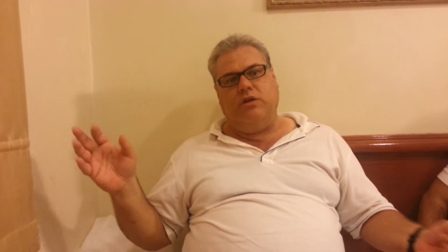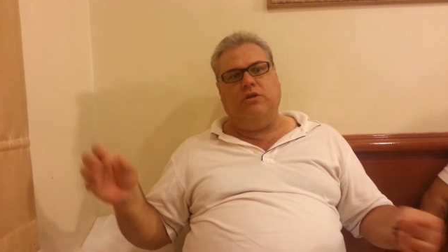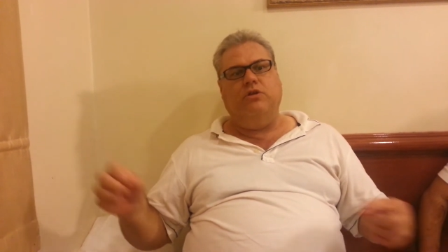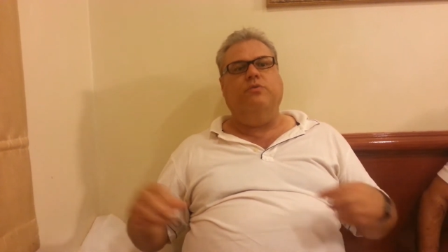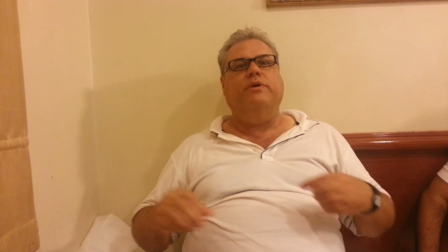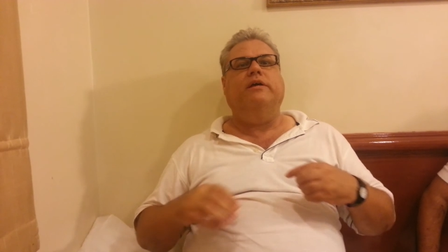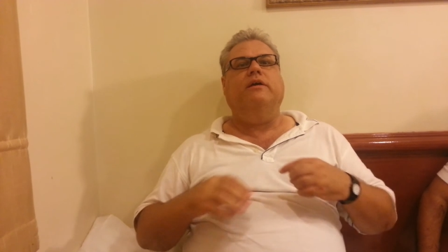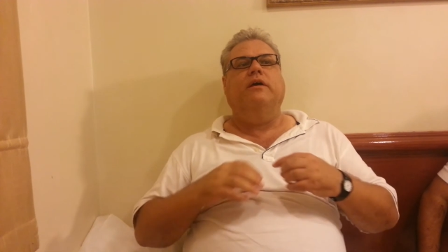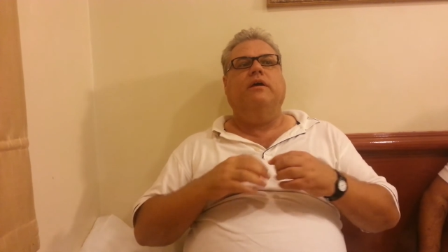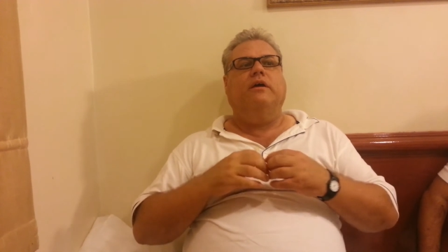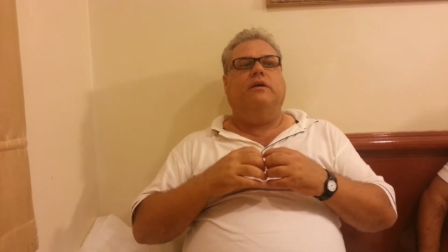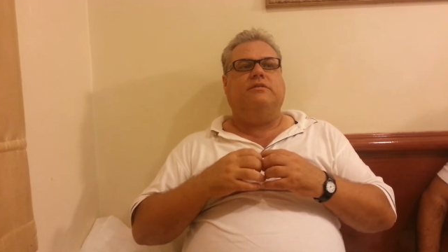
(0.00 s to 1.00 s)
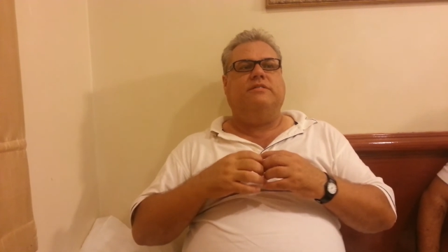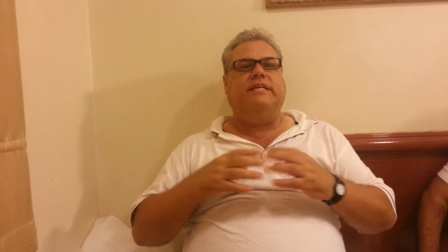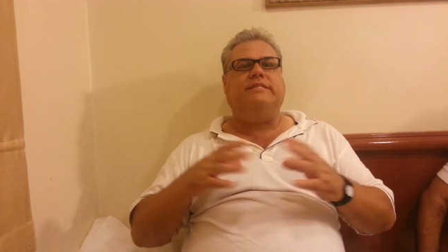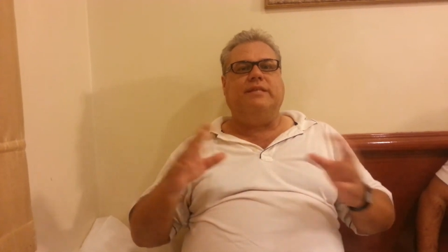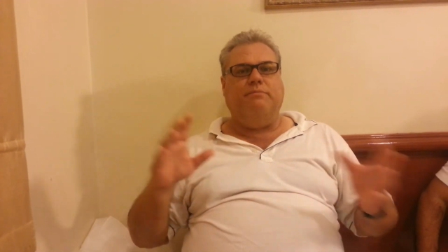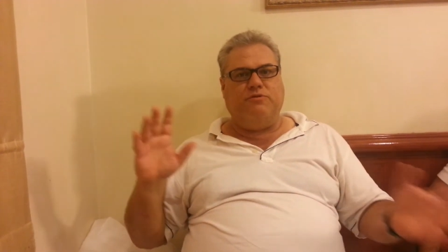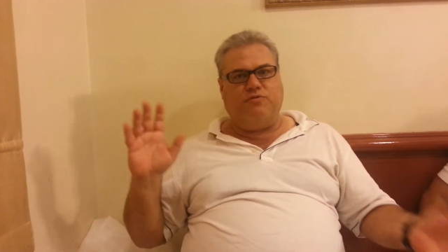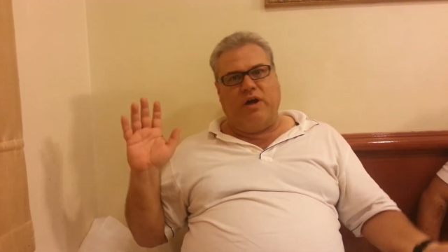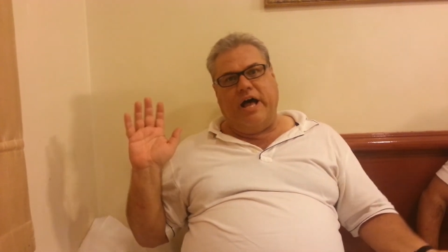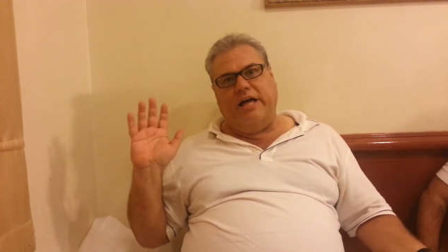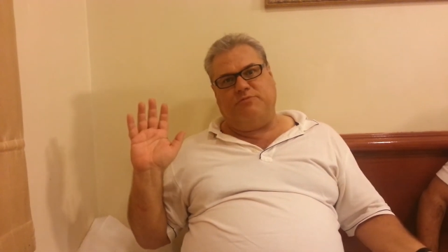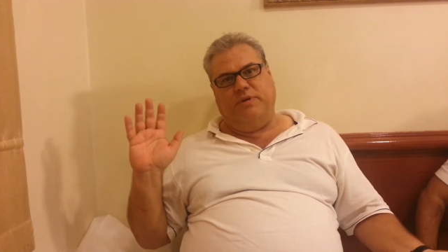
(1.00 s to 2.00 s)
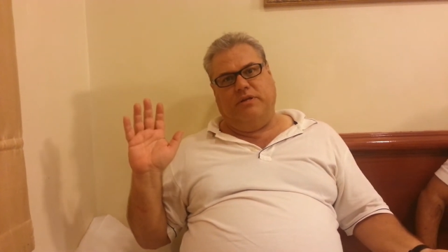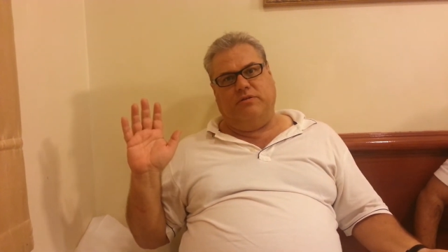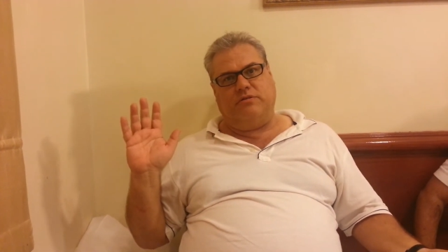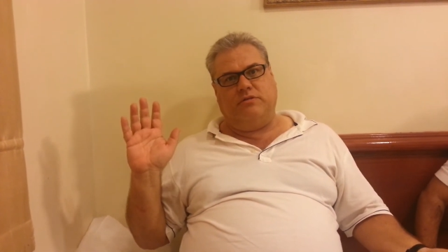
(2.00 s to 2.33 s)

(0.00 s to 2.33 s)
to doing systems for hospitals.